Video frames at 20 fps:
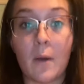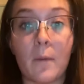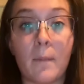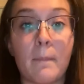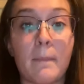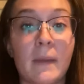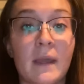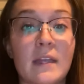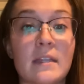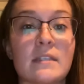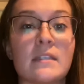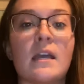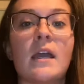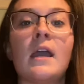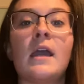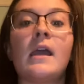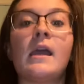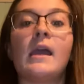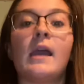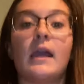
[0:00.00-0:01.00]
means
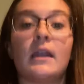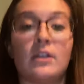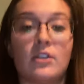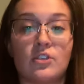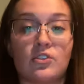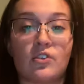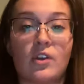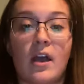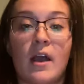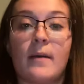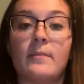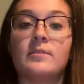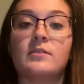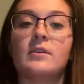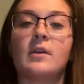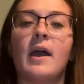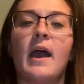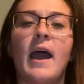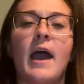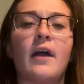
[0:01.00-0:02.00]
and describes
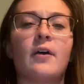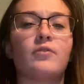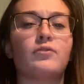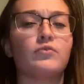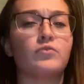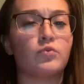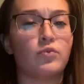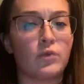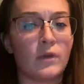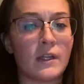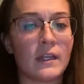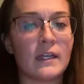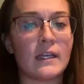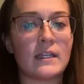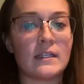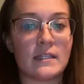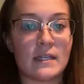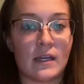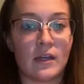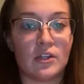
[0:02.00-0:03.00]
how really
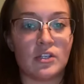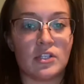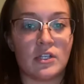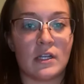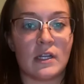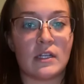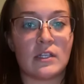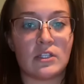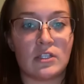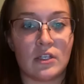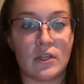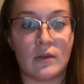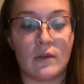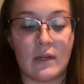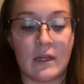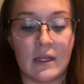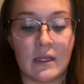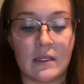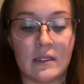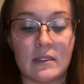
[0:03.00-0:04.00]
intelligent a student
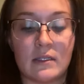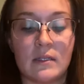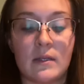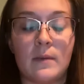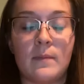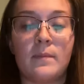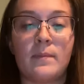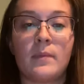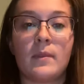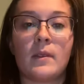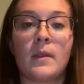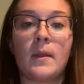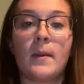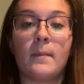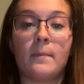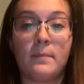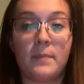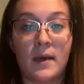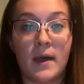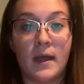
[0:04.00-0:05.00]
is.
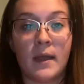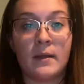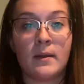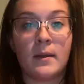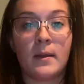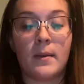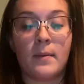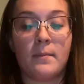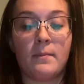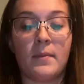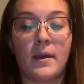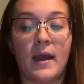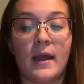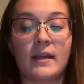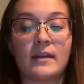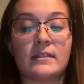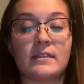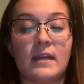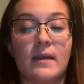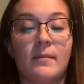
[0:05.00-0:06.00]
But by
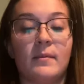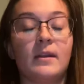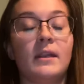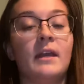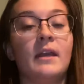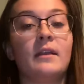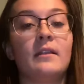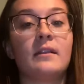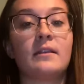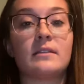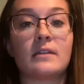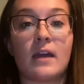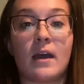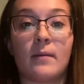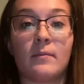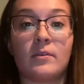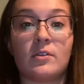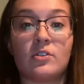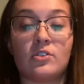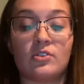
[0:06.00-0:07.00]
examining the time
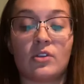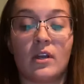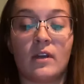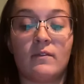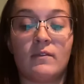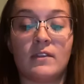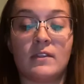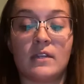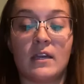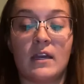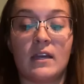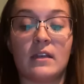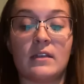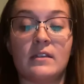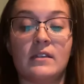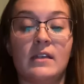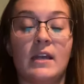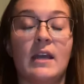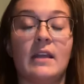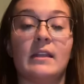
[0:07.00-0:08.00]
constraint of the
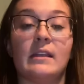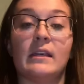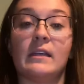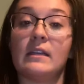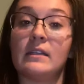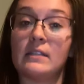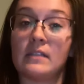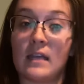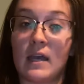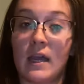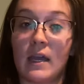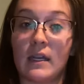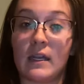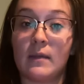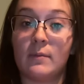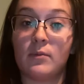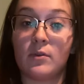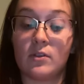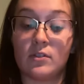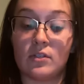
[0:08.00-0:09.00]
test and the anxiety
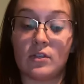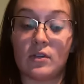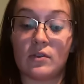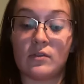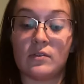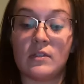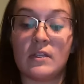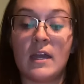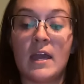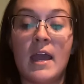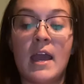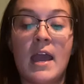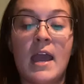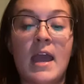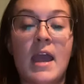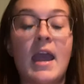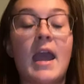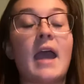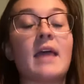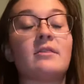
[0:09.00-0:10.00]
produced
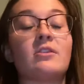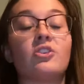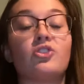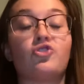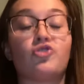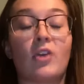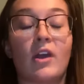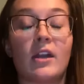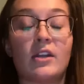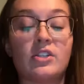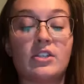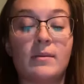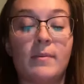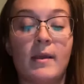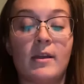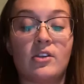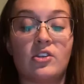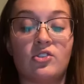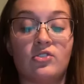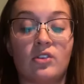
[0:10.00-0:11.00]
and the
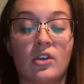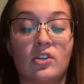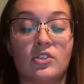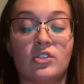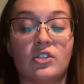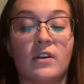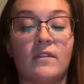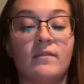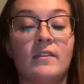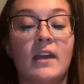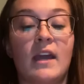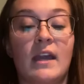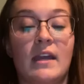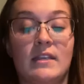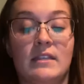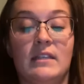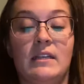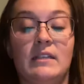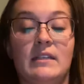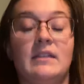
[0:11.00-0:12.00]
strategy-based structure of the
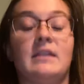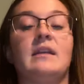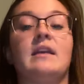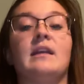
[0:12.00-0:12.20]
ACT,